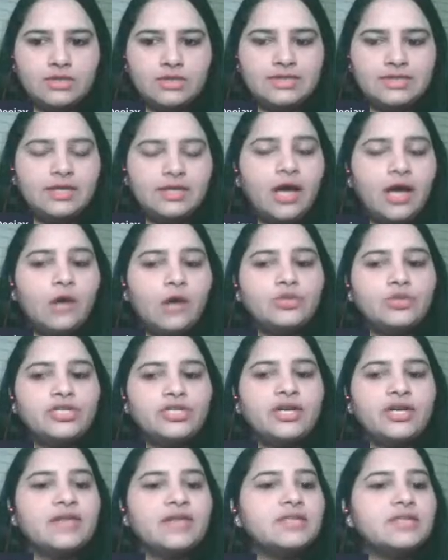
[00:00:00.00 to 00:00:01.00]
See how
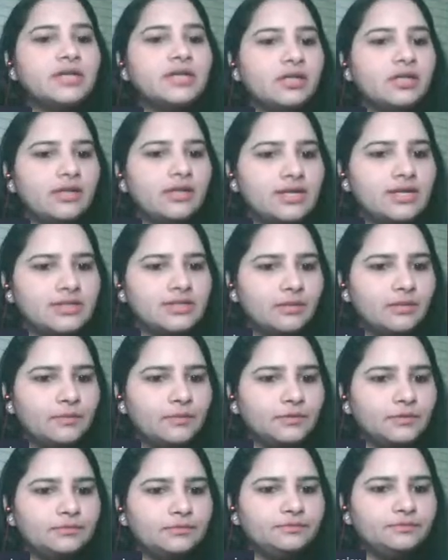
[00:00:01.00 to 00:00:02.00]
she has written the
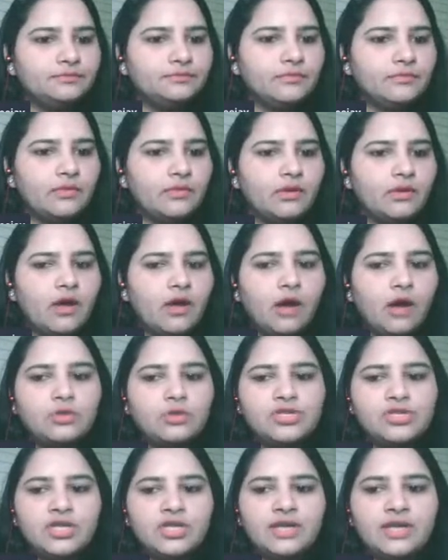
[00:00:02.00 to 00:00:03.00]
example, how
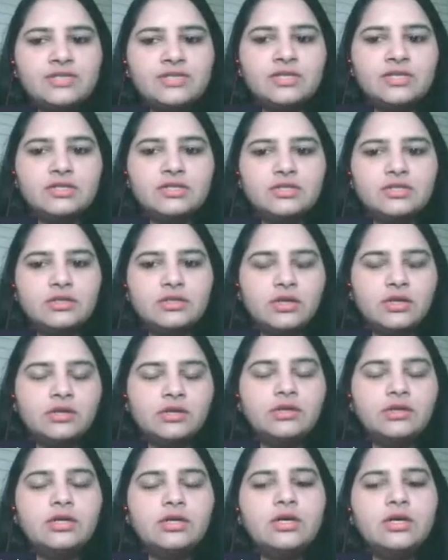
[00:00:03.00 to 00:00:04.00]
she has written
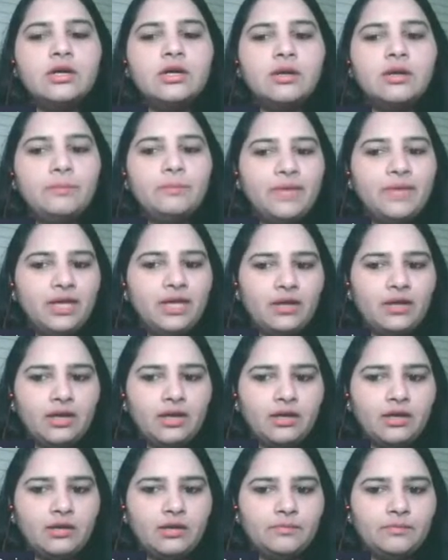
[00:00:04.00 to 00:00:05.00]
the main
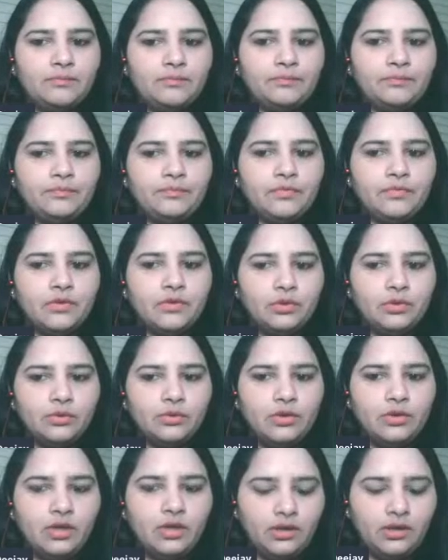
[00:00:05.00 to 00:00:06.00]
idea.
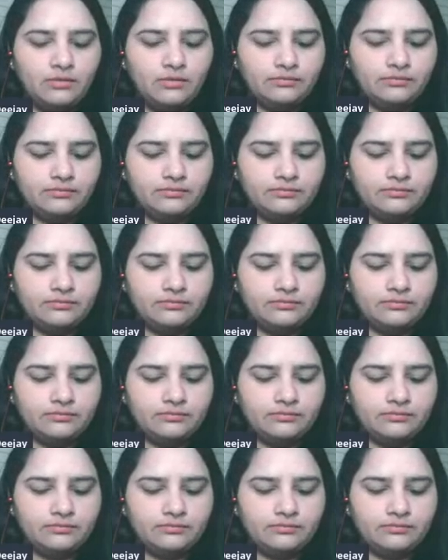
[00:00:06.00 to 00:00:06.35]
Okay,